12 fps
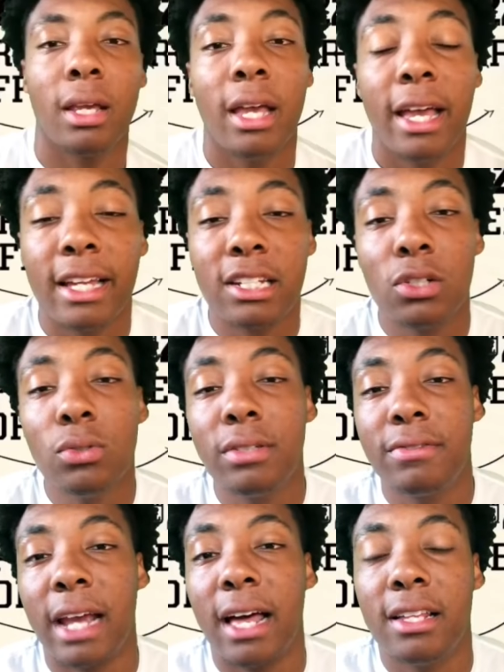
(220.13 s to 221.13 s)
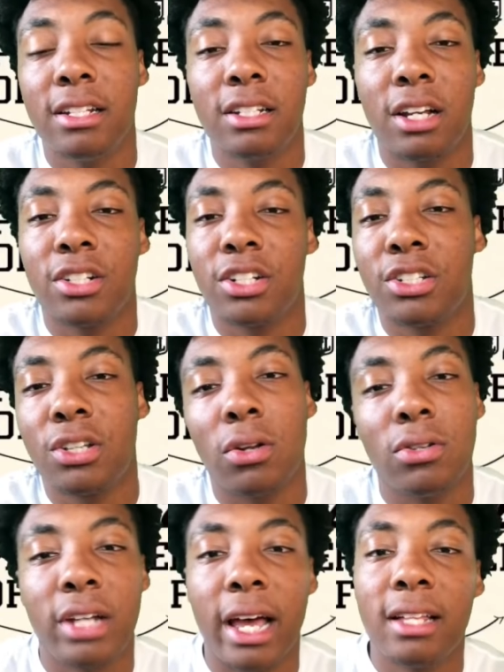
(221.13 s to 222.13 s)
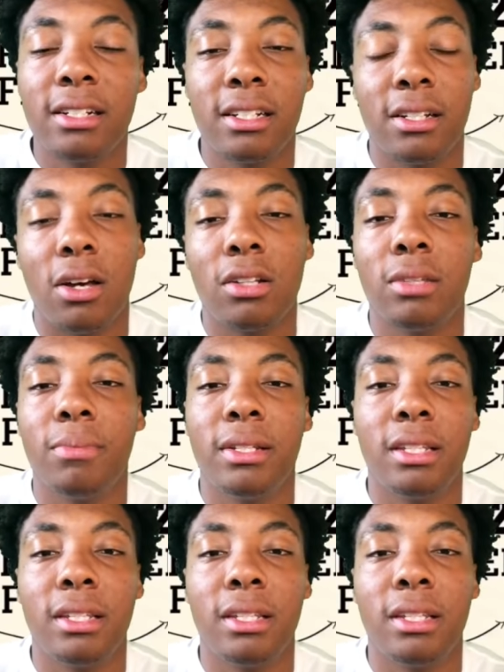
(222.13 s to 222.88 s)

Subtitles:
Exclusive challenges are just solo challenges in Ultimate